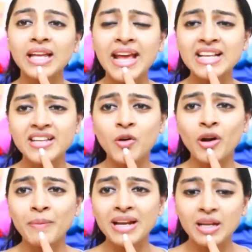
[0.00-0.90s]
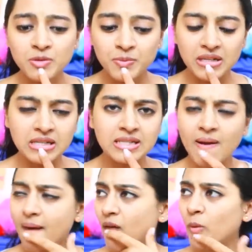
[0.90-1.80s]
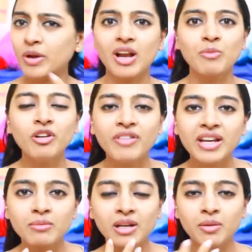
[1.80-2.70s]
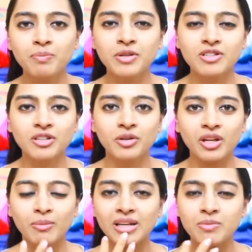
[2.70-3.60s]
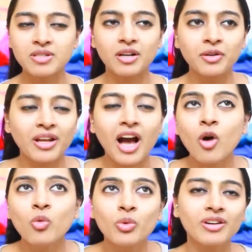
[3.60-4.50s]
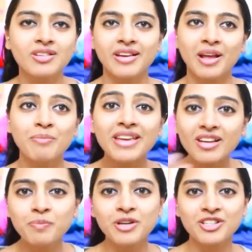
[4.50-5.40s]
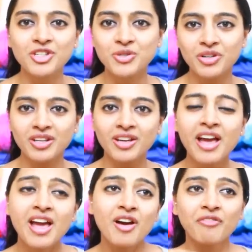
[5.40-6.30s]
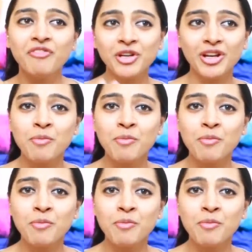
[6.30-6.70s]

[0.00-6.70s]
Next, I got my lips pierced. Oh my god, I'm not wearing my lip piercing today. My lip stud today. How weird is that? I'm making a piercing story video